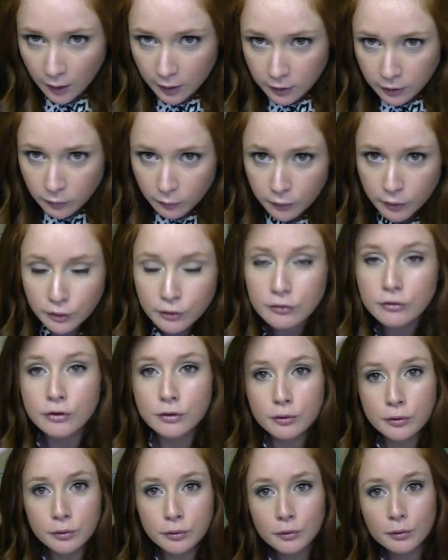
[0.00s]
You can
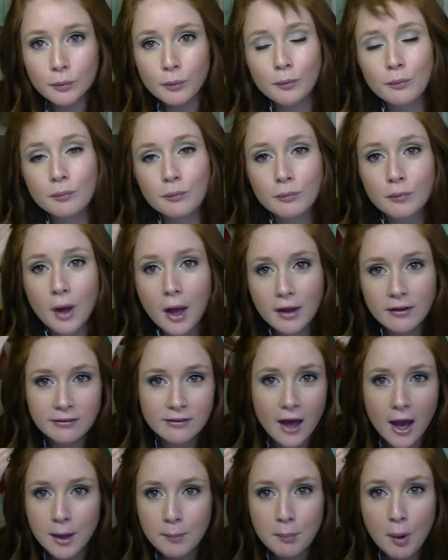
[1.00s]
do a
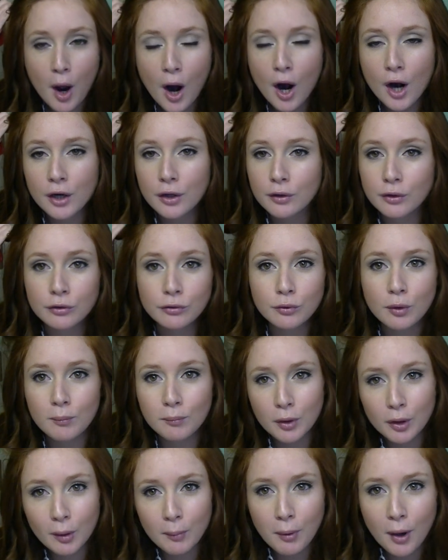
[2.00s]
side part, you can do a
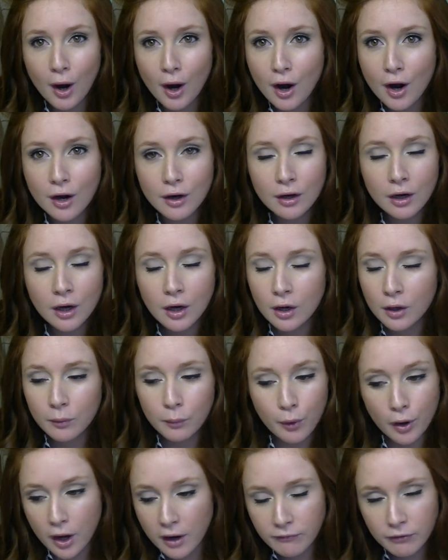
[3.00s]
middle part,
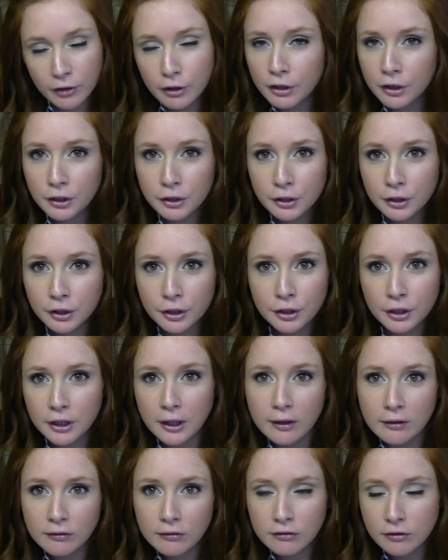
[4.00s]
whatever you're
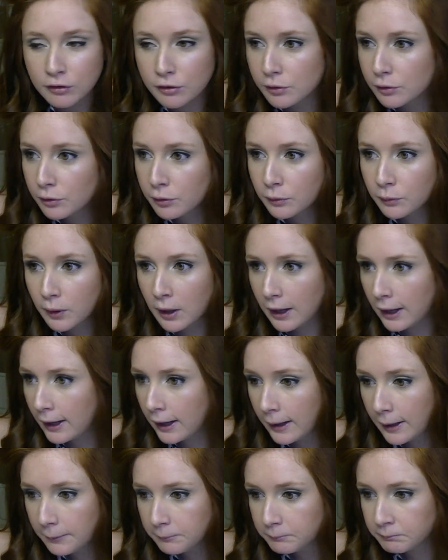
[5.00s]
into.
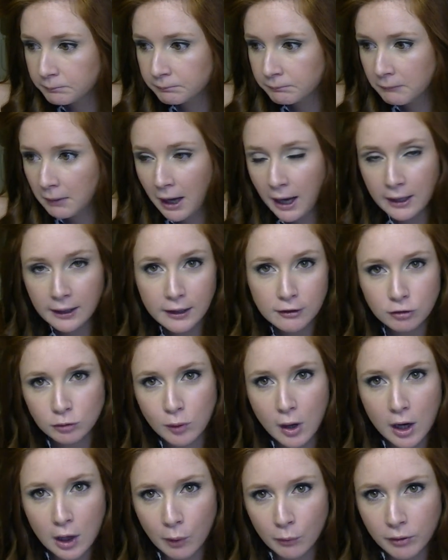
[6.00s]
I like to
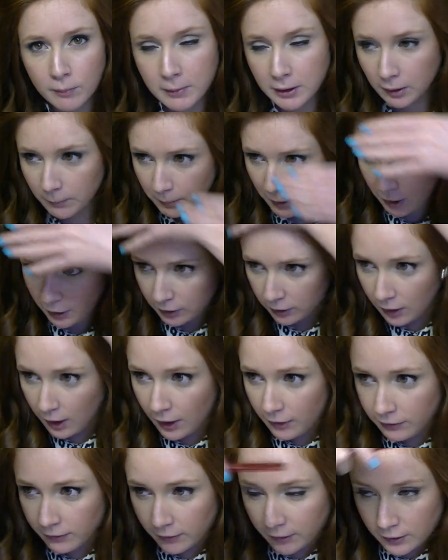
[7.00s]
rock with the middle part.
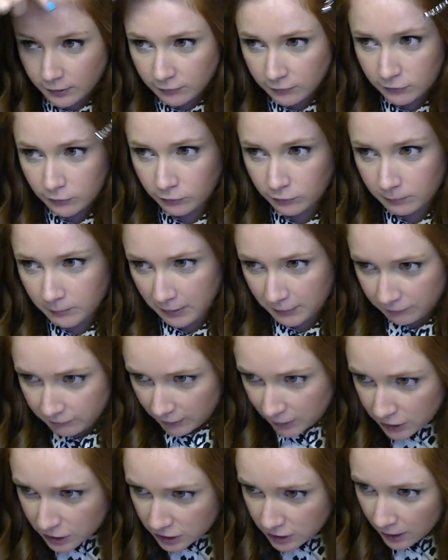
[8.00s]
I think it suits my
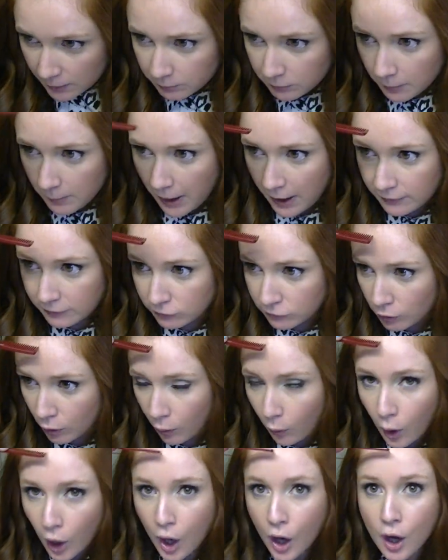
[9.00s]
face shape the best,
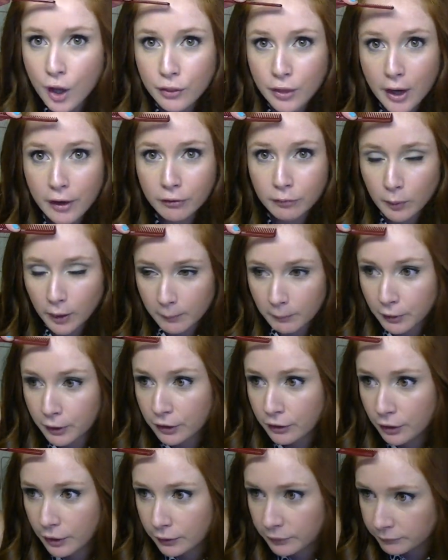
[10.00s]
so that is what I'm going
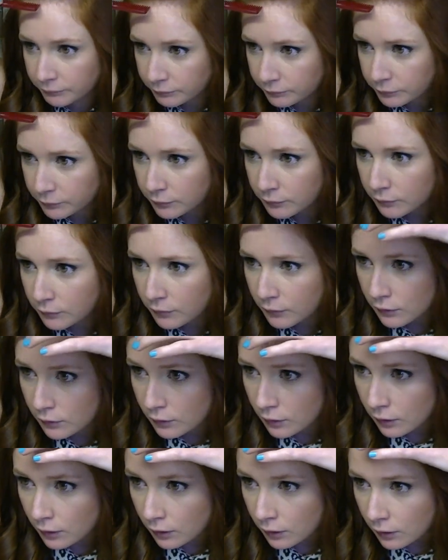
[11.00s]
to do.
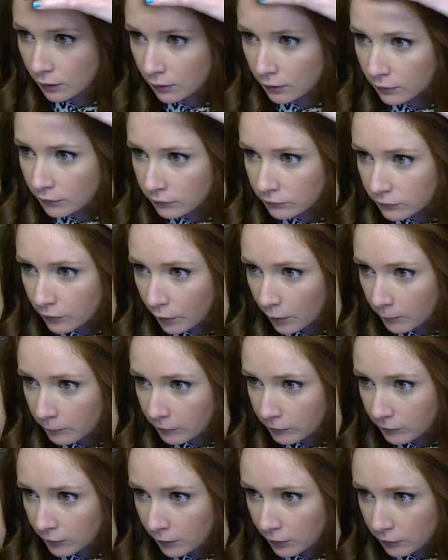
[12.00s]
So I'm
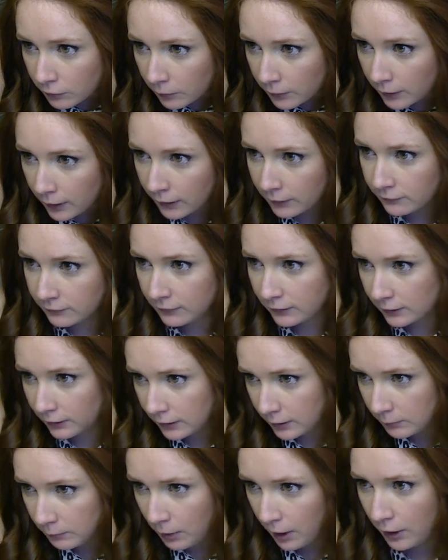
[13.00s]
just going to do a nice
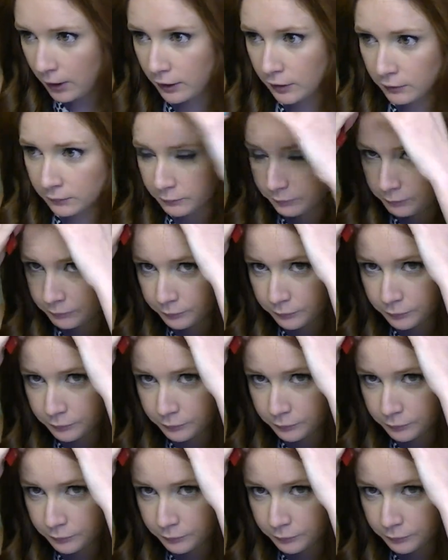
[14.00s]
clean part.